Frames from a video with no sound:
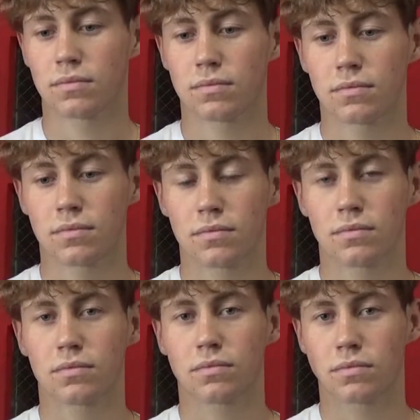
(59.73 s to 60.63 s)

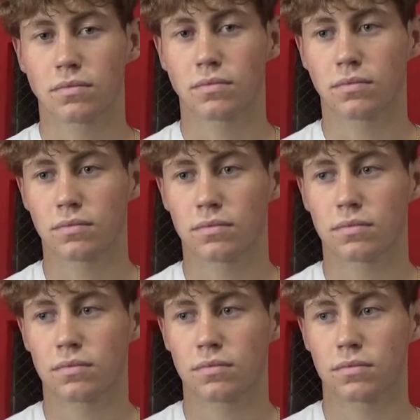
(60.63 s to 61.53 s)

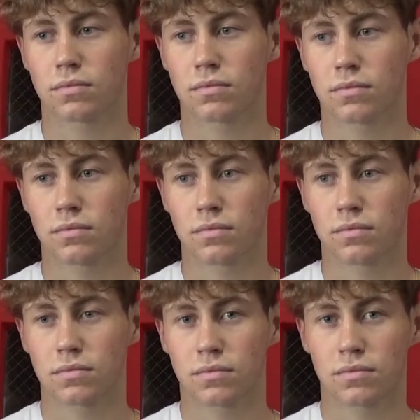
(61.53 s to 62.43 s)

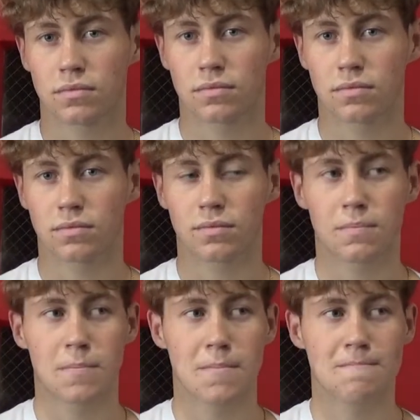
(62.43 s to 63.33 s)

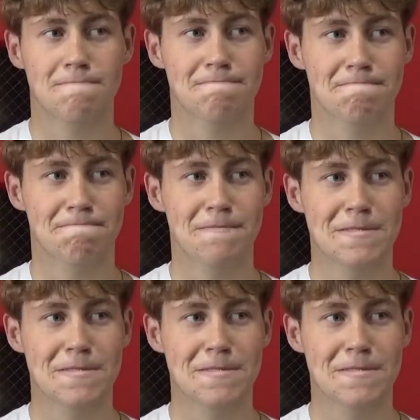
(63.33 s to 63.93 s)
[no speech]